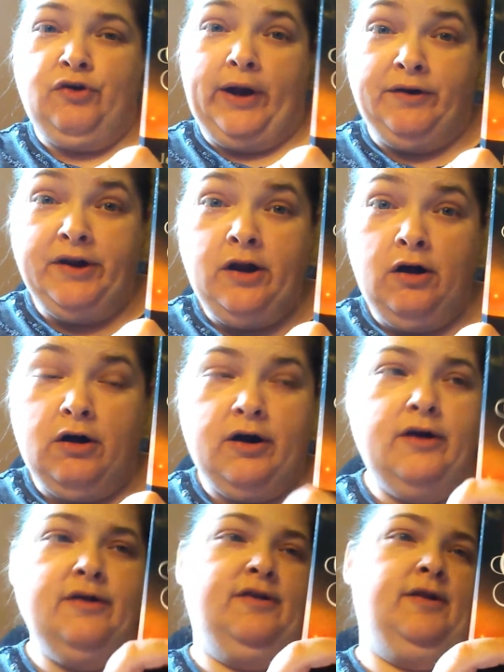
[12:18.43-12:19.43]
Grounded
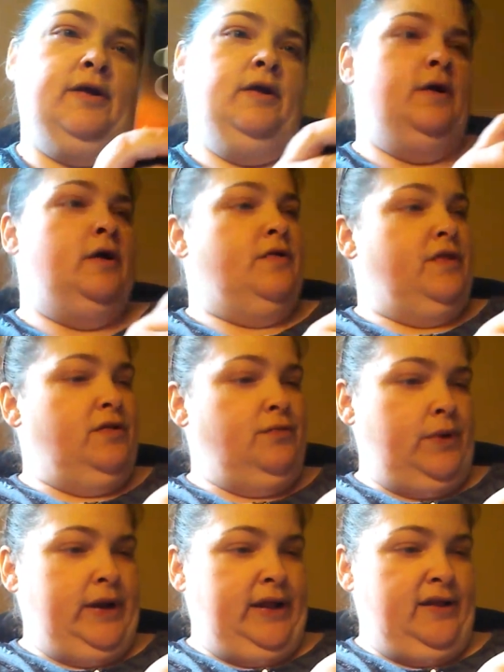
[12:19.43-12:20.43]
Hearts. This
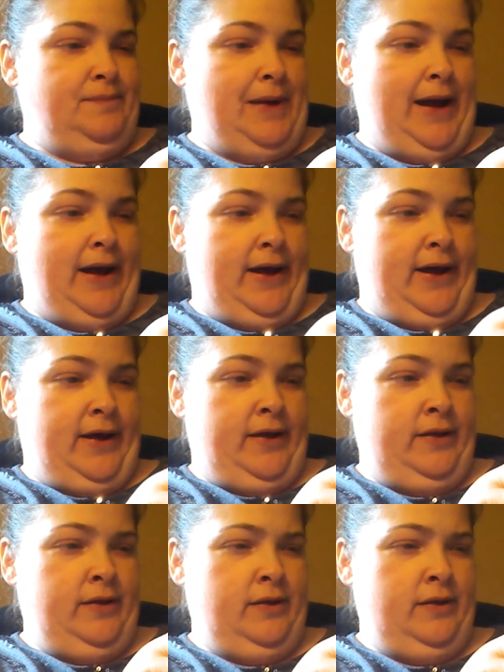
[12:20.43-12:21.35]
one is by